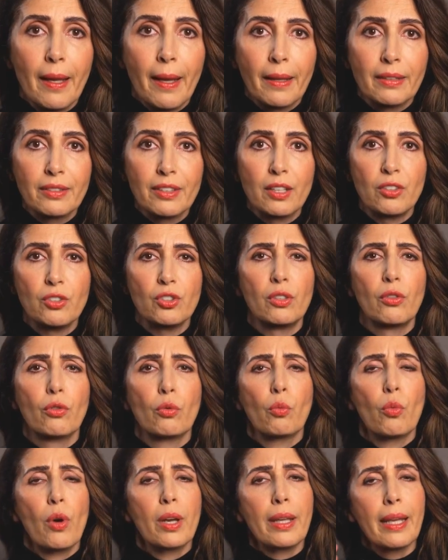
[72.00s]
such as
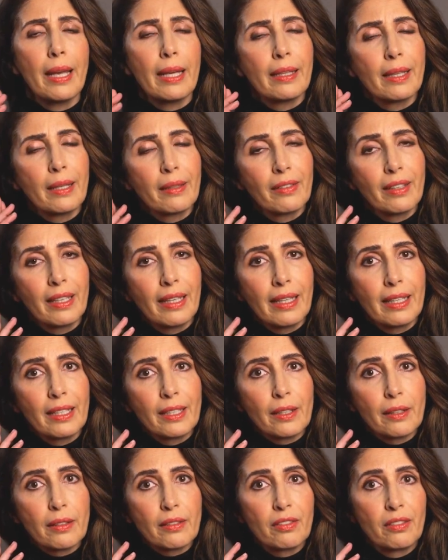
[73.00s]
ringing in the
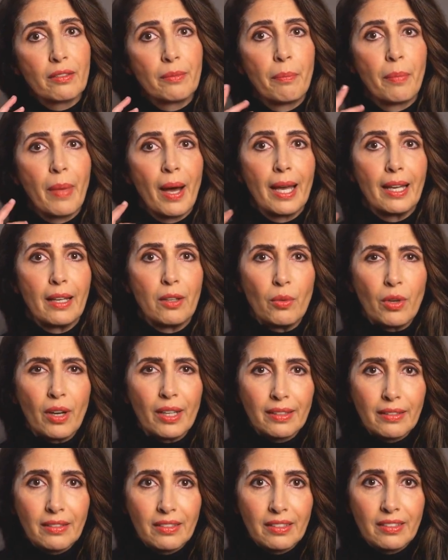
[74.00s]
ears,
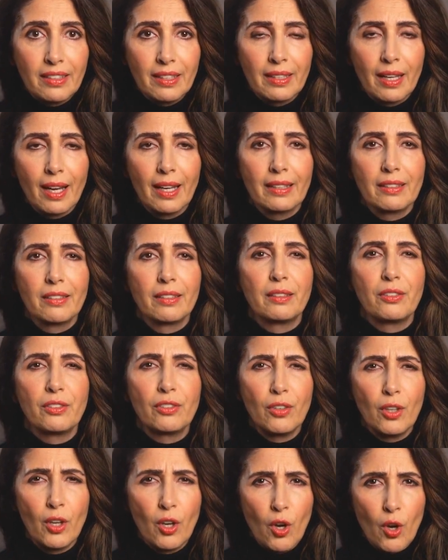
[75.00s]
migraines,
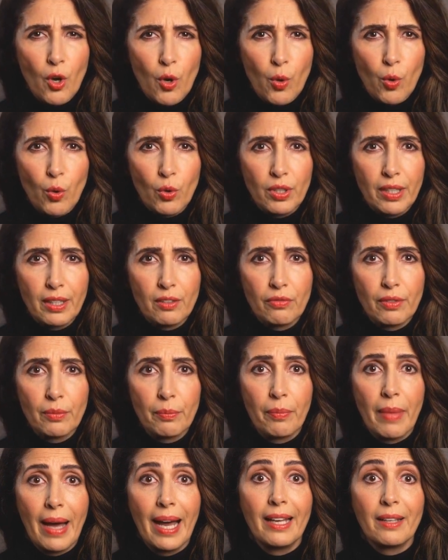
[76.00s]
tinnitus, or even
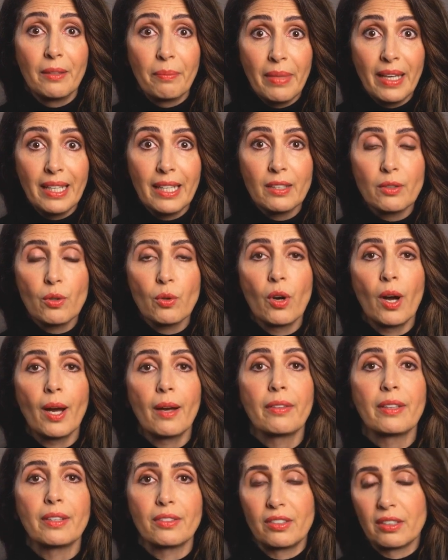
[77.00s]
back pain or
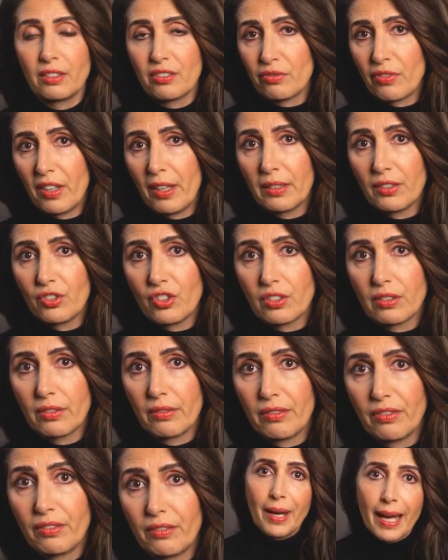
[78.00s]
other
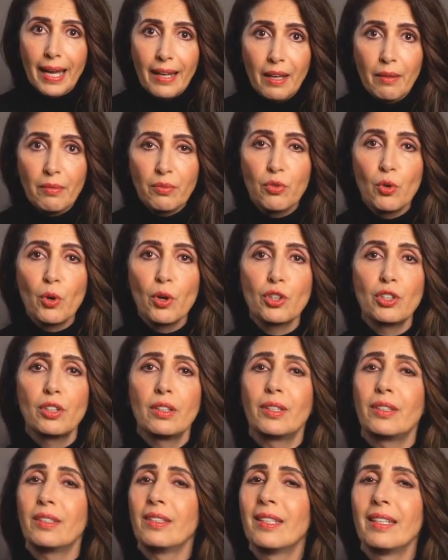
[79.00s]
dysfunctions. And
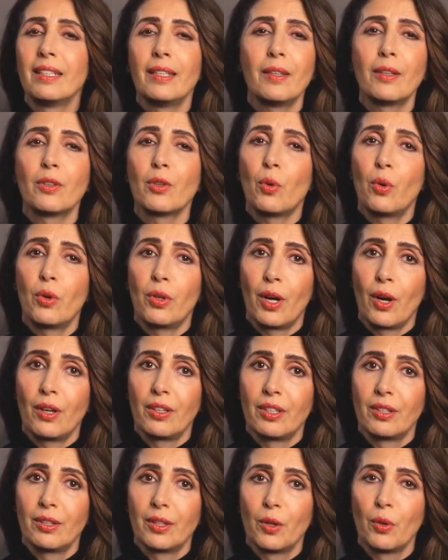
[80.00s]
unfortunately, you're not
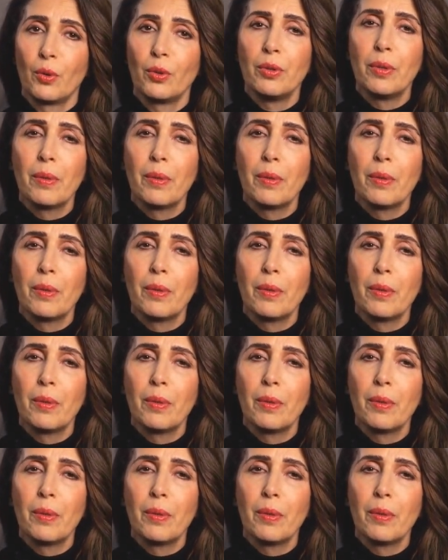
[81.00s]
alone.